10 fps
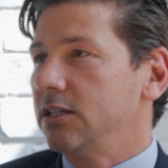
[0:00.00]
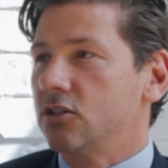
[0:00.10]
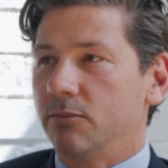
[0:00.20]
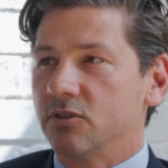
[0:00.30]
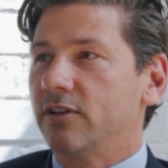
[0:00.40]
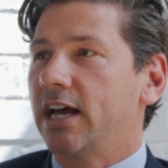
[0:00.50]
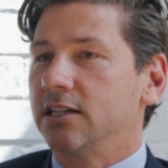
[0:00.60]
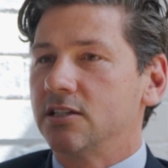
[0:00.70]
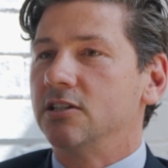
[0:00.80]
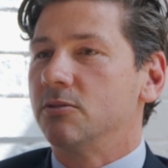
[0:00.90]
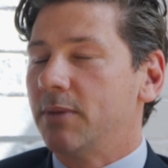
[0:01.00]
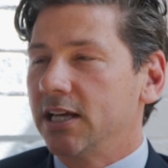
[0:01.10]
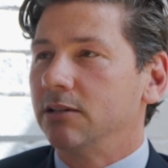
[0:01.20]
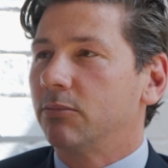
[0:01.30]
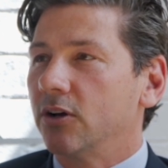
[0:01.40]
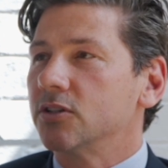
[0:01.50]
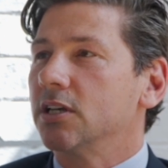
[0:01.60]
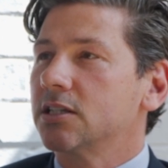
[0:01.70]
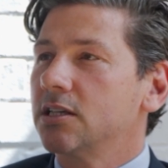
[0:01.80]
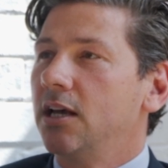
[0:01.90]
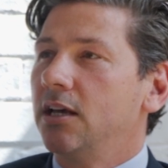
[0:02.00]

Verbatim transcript: in terms of our decision making process